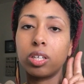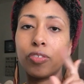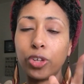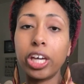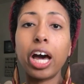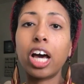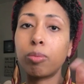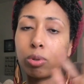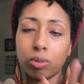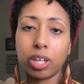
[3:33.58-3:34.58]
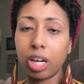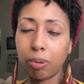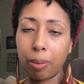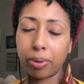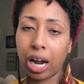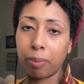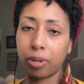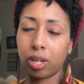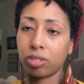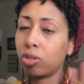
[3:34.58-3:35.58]
if you get Audible, get a paper
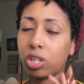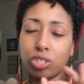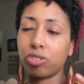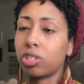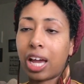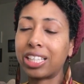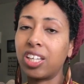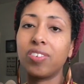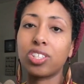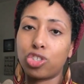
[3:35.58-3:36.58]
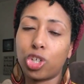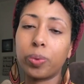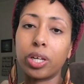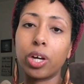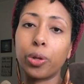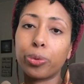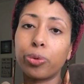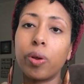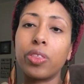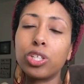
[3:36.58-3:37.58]
copy also, because there's activities that you're going to go
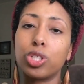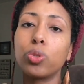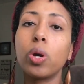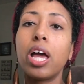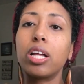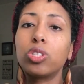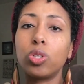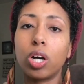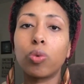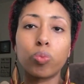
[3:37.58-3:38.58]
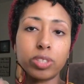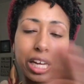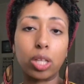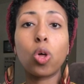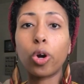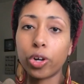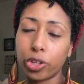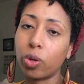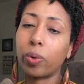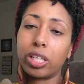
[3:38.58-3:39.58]
through. And then 2, take longer
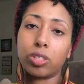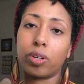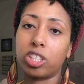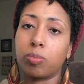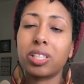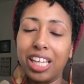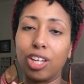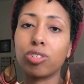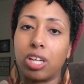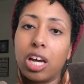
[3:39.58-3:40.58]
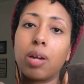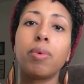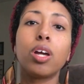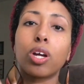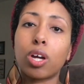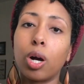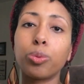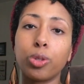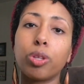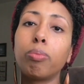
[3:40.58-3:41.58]
than a week to read the book. Take your time, go
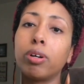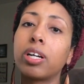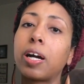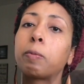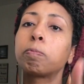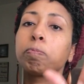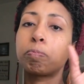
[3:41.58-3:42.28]
through the book,